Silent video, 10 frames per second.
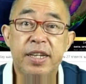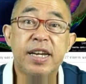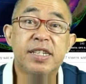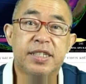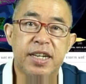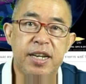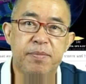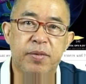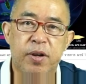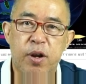just
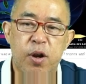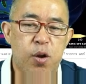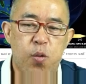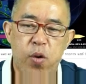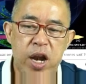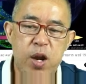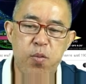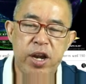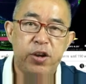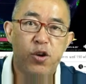steam
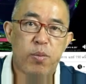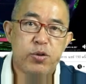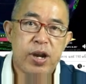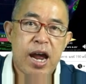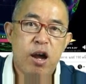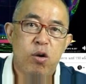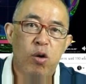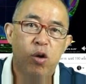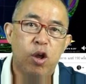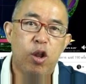very drop down
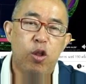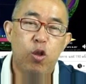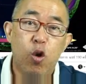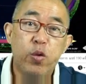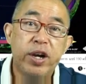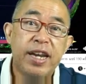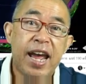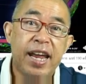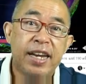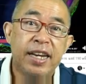lower
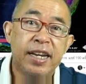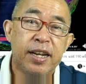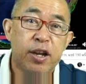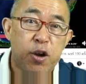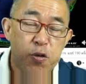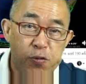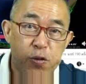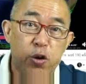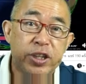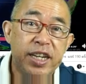than
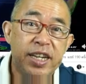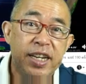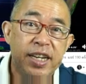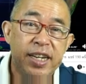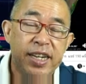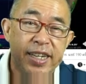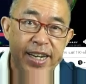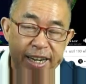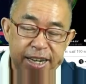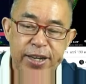40
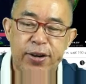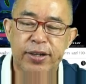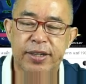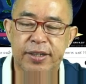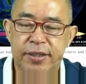degree north